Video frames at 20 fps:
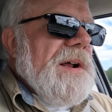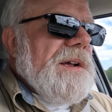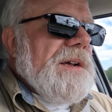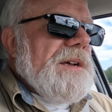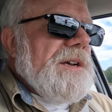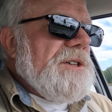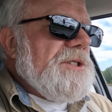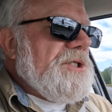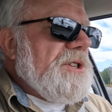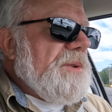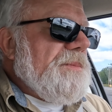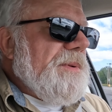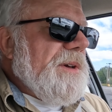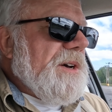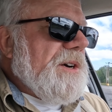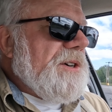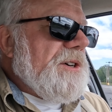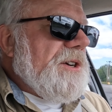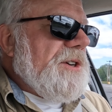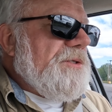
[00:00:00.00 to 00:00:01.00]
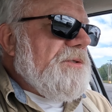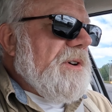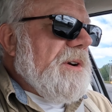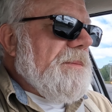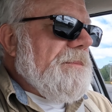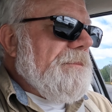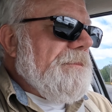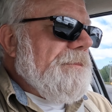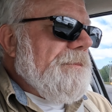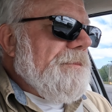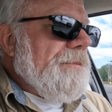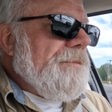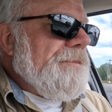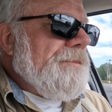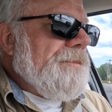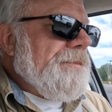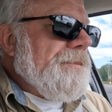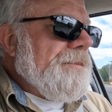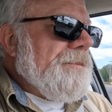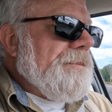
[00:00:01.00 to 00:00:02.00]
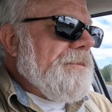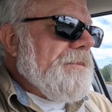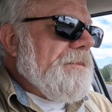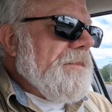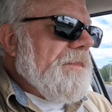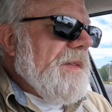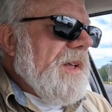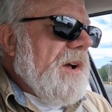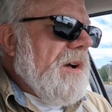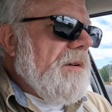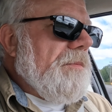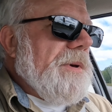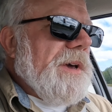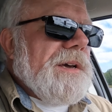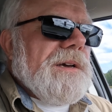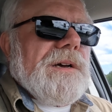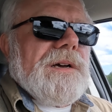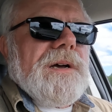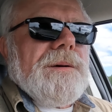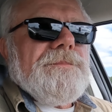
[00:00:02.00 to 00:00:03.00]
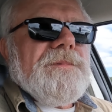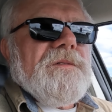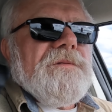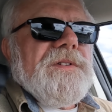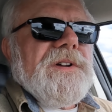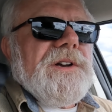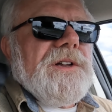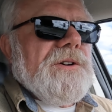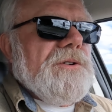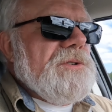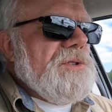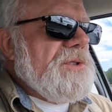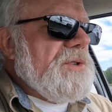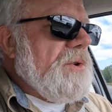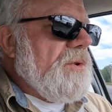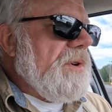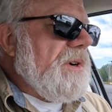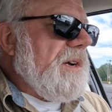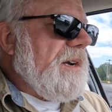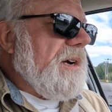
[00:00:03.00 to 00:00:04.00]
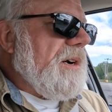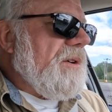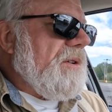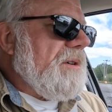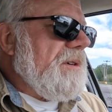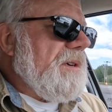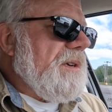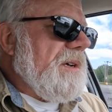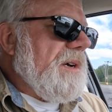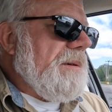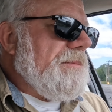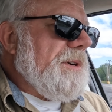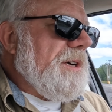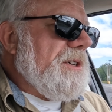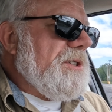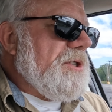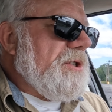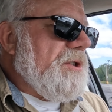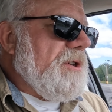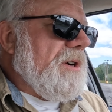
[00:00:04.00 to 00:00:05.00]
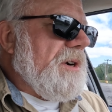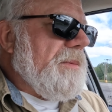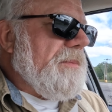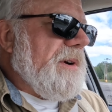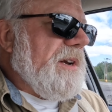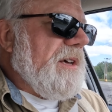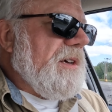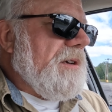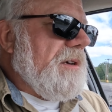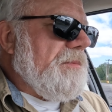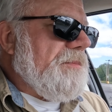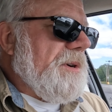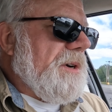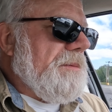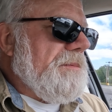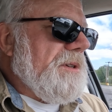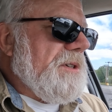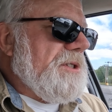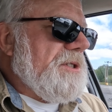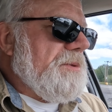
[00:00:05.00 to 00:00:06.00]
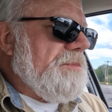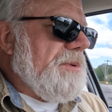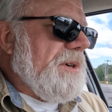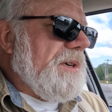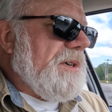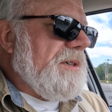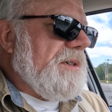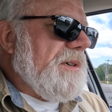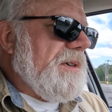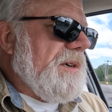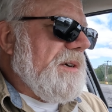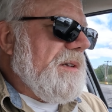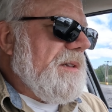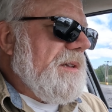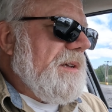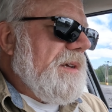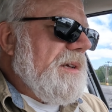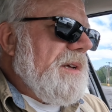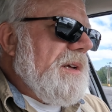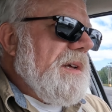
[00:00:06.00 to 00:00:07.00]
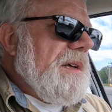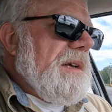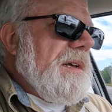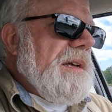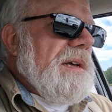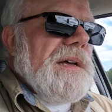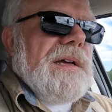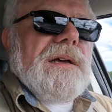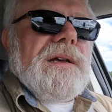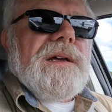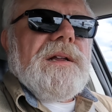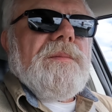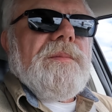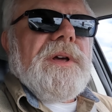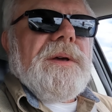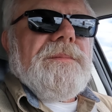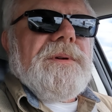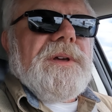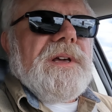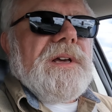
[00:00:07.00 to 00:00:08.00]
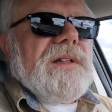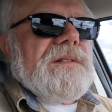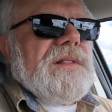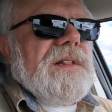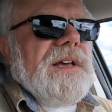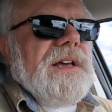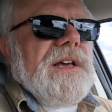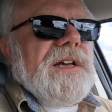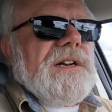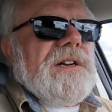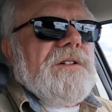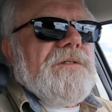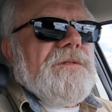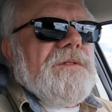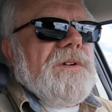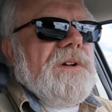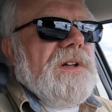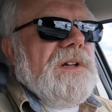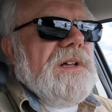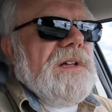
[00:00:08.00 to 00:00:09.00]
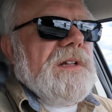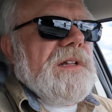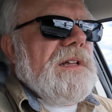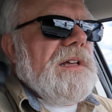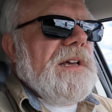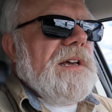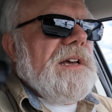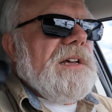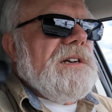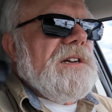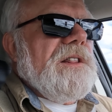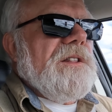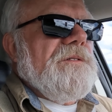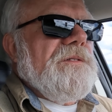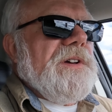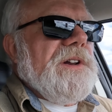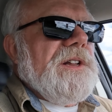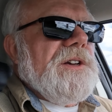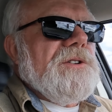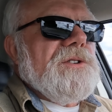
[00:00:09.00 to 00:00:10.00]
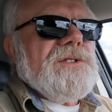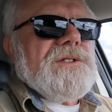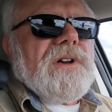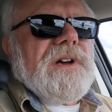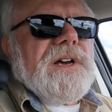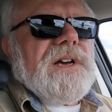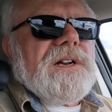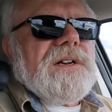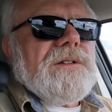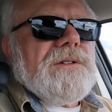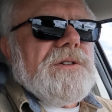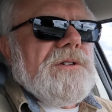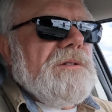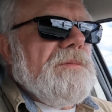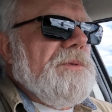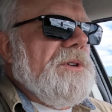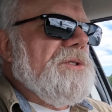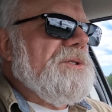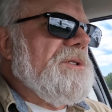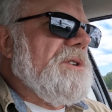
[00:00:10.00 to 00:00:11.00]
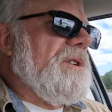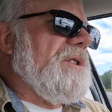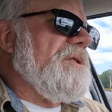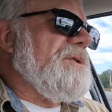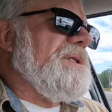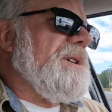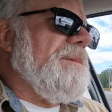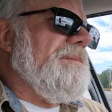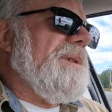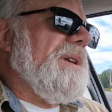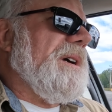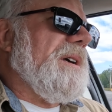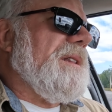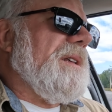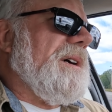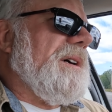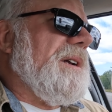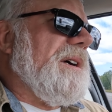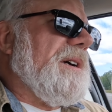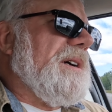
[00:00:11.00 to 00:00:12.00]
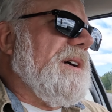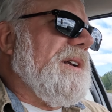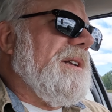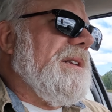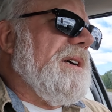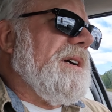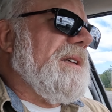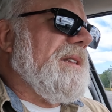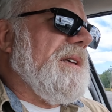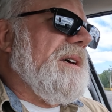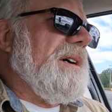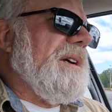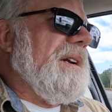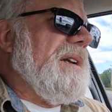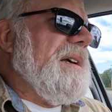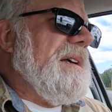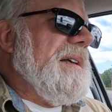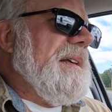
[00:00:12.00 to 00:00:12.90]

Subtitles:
it should be a good trip. I'll make a couple videos going down. I'm not sure how many I'll publish, but and maybe at the end of the videos I'll add a little music or something like that. I kind of like that,